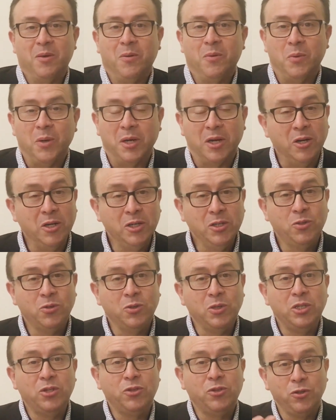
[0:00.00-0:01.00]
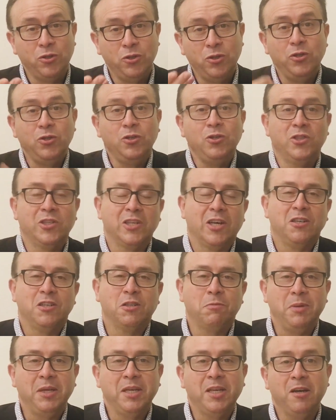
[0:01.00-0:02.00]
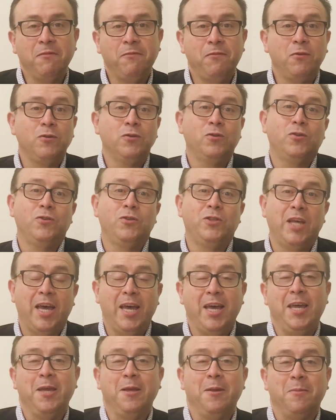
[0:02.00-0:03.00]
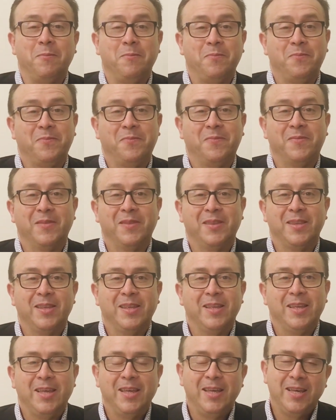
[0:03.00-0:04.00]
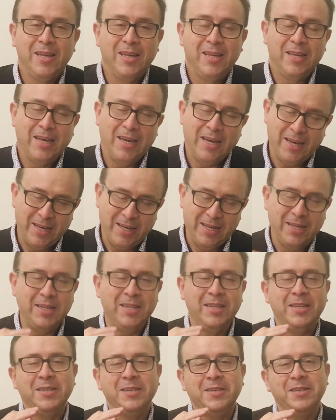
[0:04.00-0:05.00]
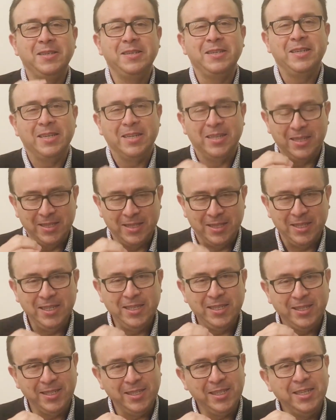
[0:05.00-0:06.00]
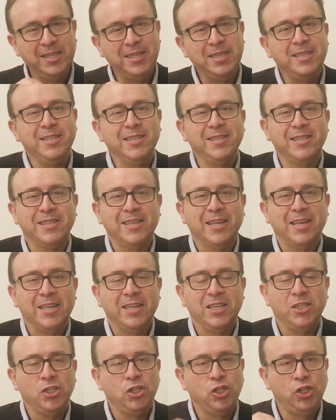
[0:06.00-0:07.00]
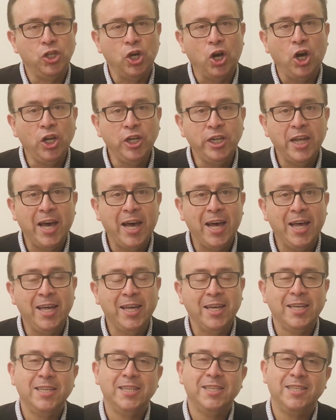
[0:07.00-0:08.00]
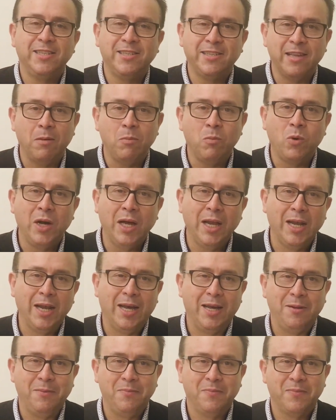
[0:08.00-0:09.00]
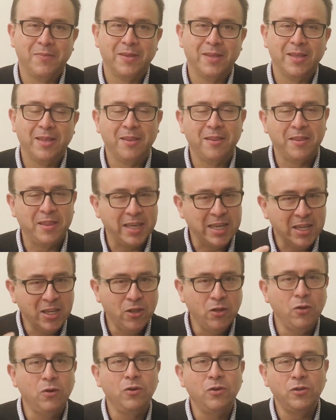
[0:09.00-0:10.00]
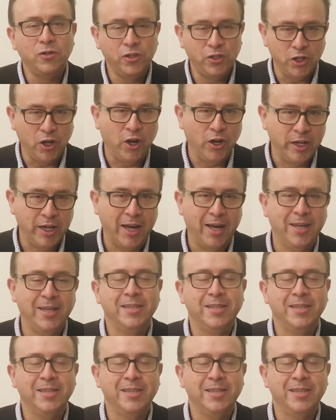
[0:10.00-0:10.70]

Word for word: We're going to introduce our speaker for today. And this is Jona Samuela. Thank you, Jona.